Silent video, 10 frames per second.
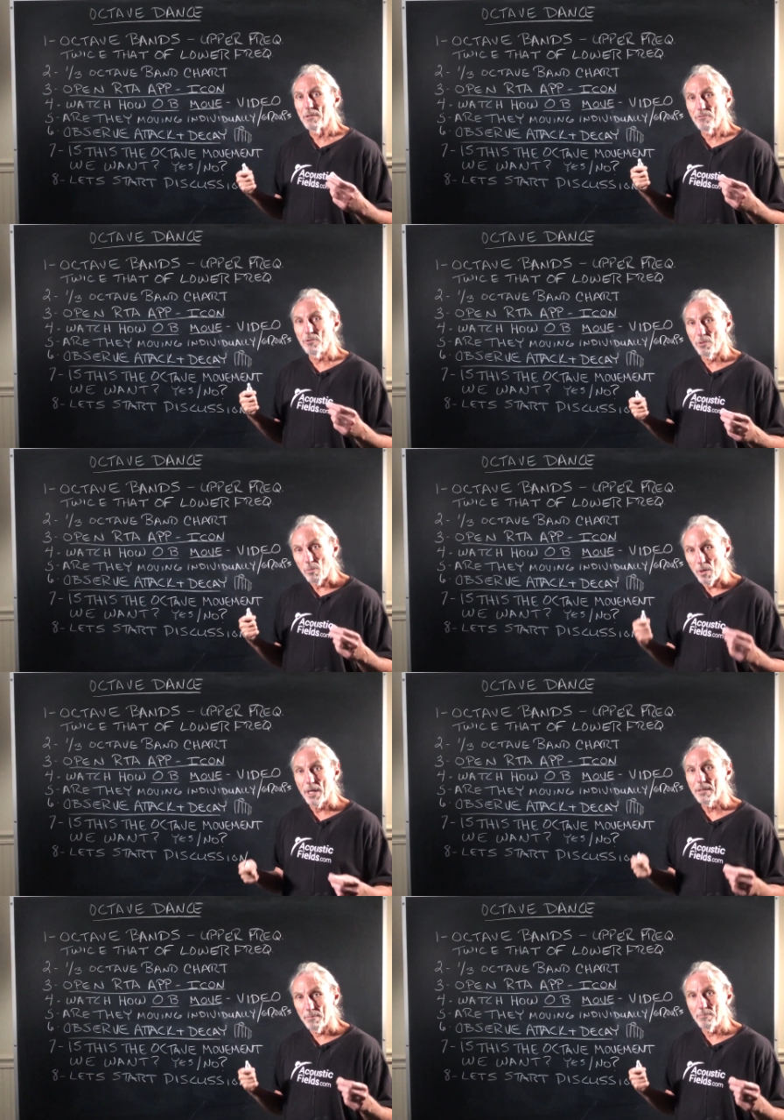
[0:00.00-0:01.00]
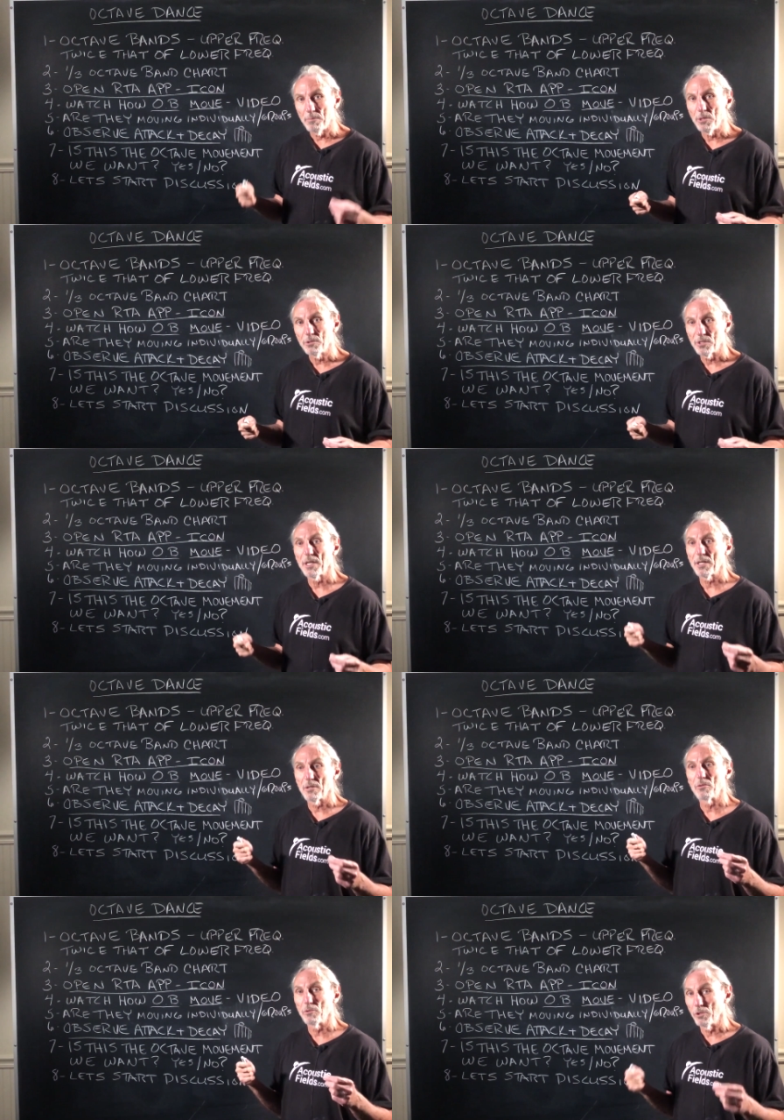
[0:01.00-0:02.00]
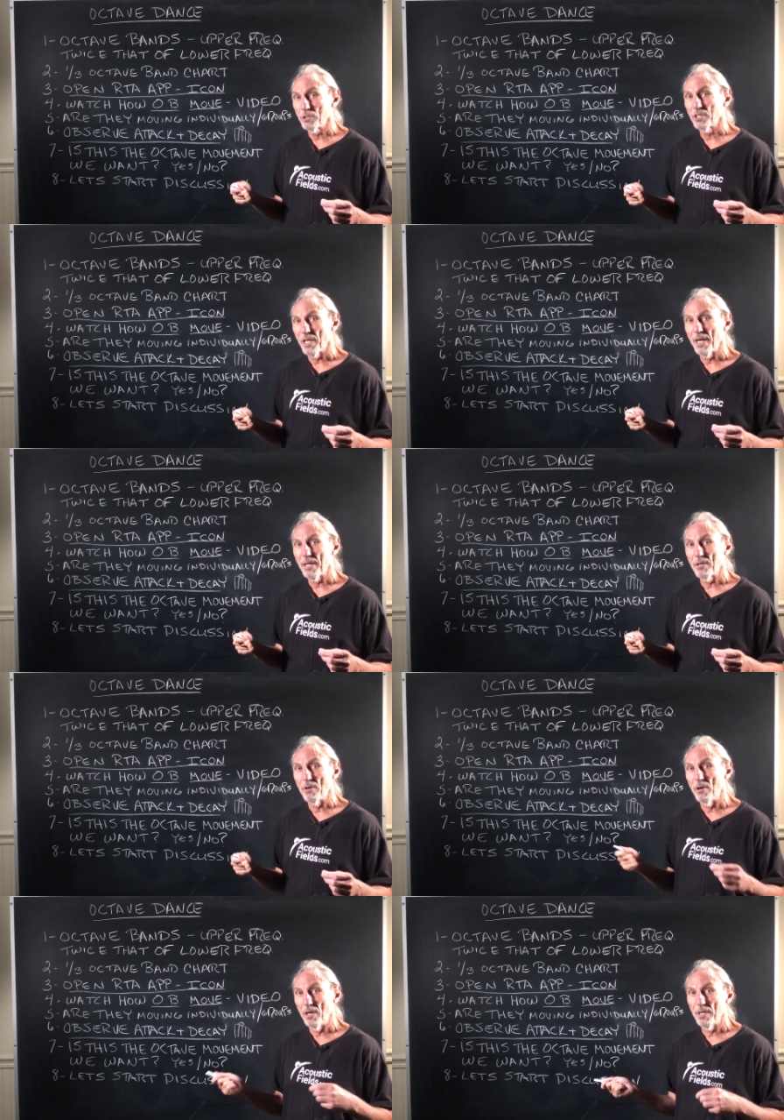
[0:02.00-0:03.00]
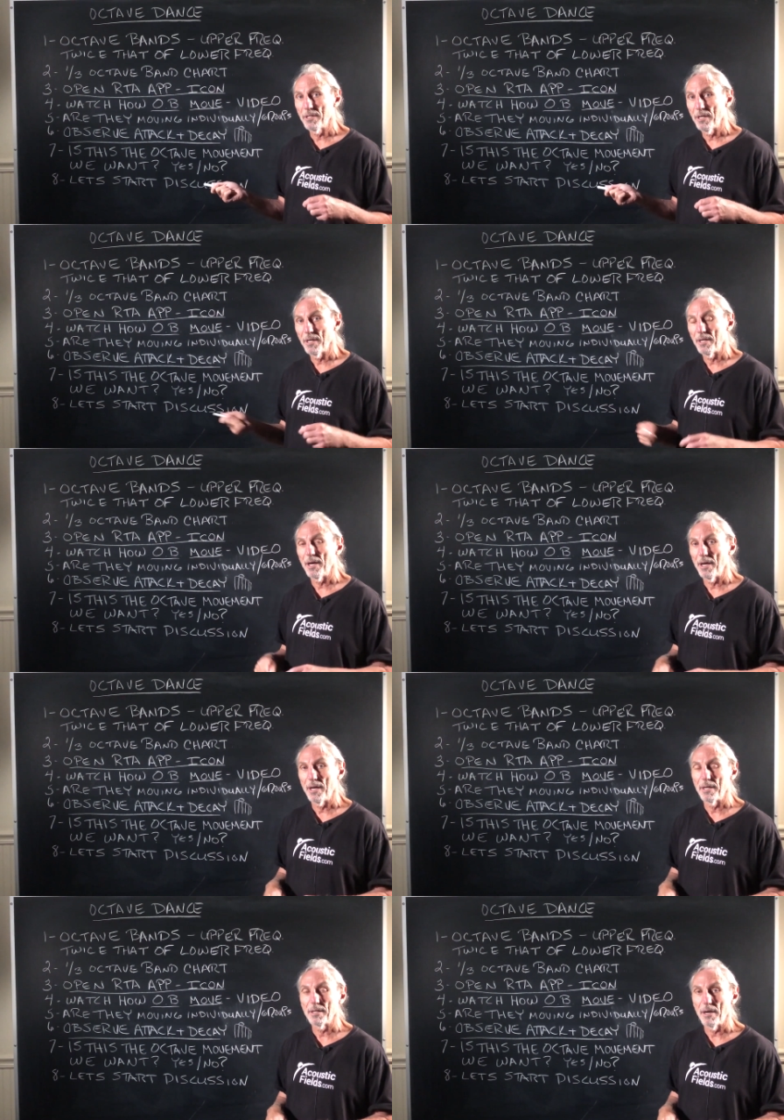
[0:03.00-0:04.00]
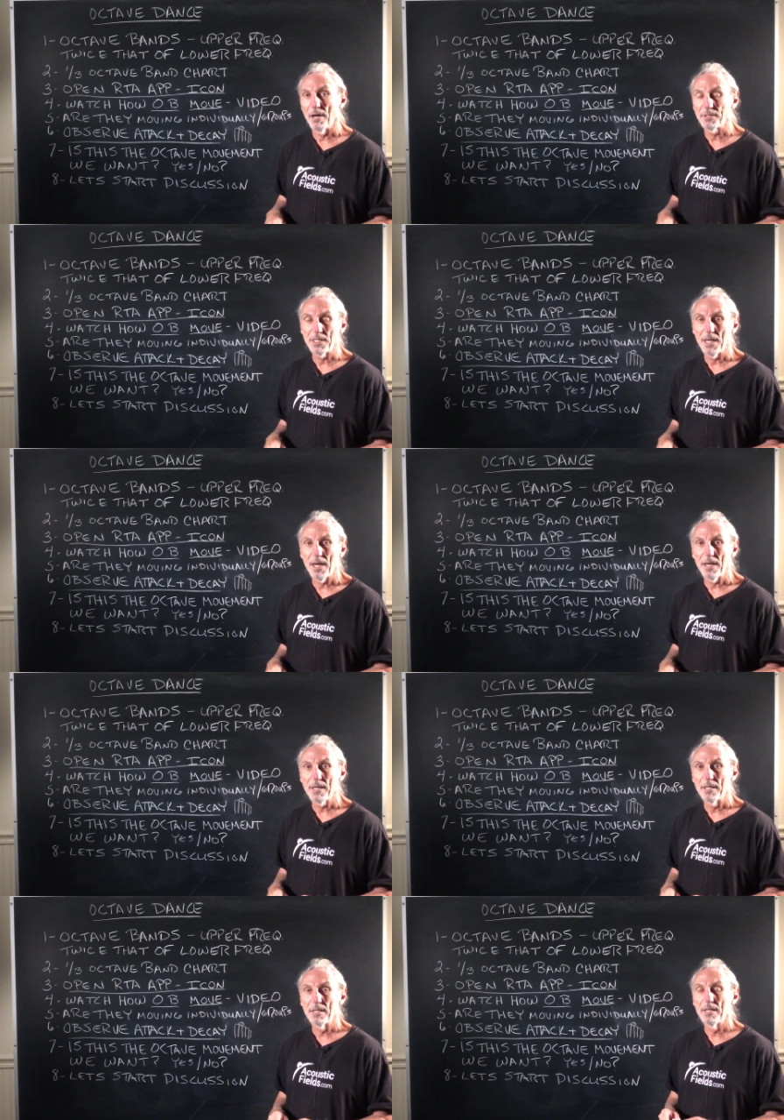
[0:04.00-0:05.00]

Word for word: for what music looks like on an uh, R T A,